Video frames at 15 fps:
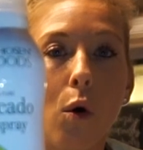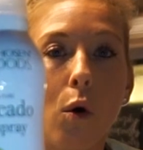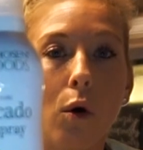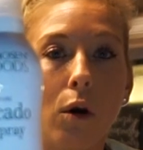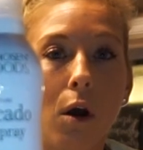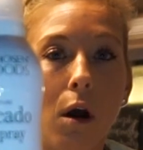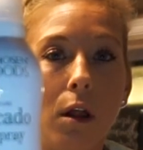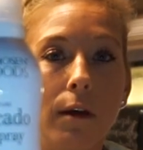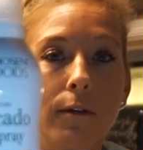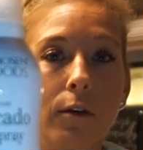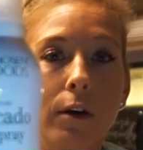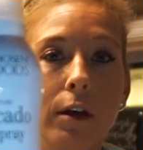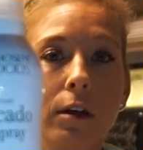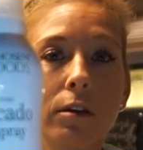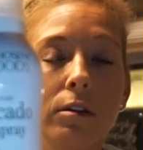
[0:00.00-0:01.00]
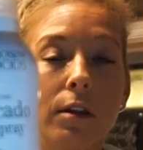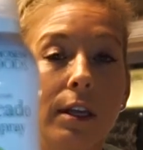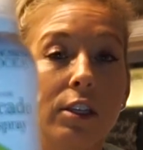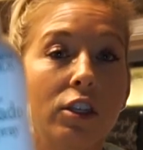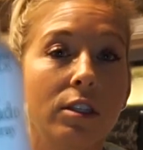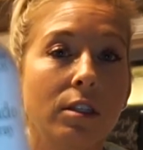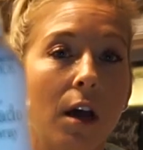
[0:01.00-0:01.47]
or olive oil. So
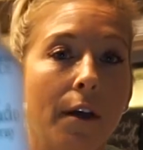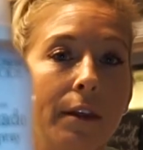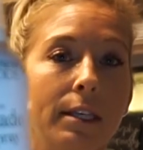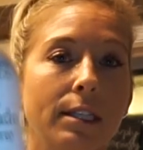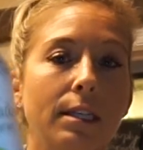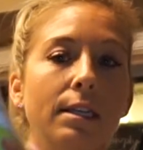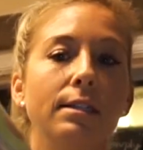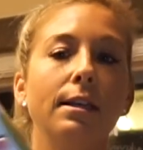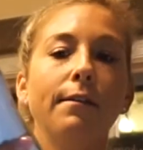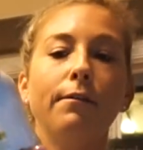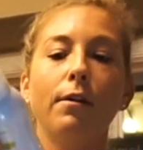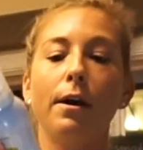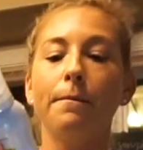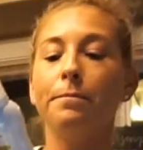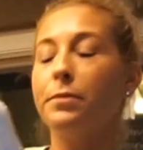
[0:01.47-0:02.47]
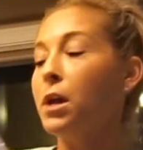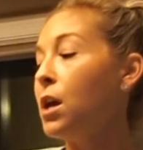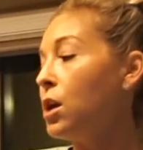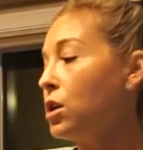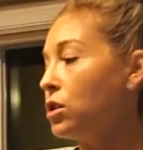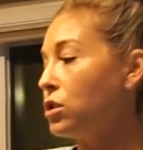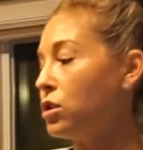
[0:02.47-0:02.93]
they just got these in at Safeway
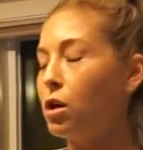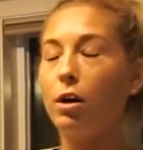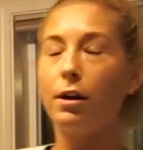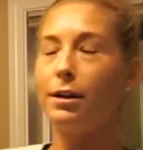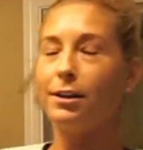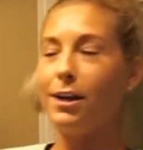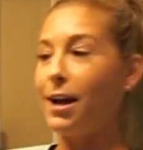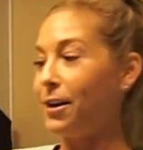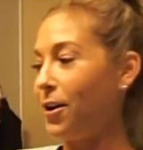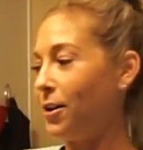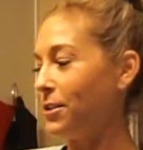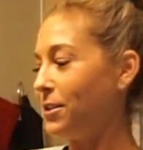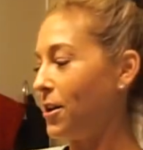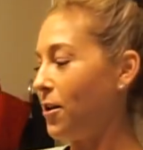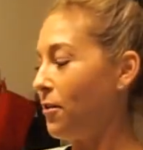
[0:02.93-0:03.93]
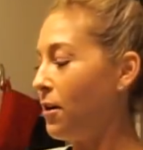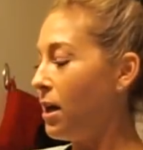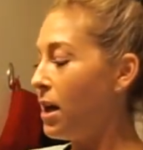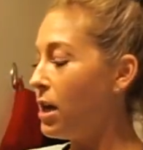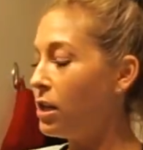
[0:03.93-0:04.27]
or at Costco.